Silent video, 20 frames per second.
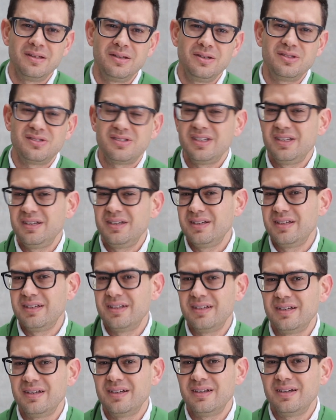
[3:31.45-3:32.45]
You see,
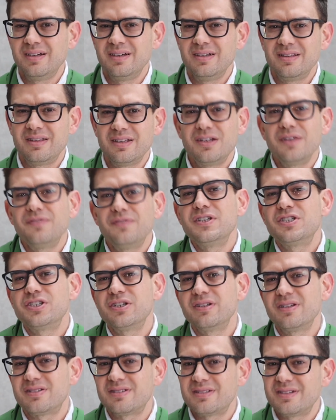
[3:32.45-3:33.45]
the
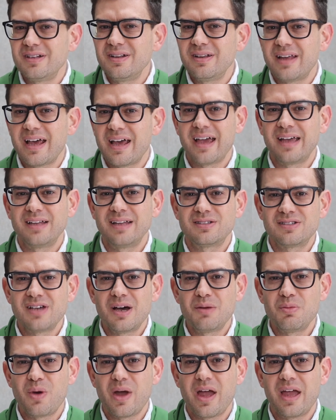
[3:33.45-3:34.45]
division is still there in
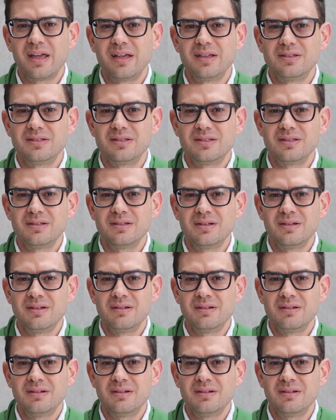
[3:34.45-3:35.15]
some ways.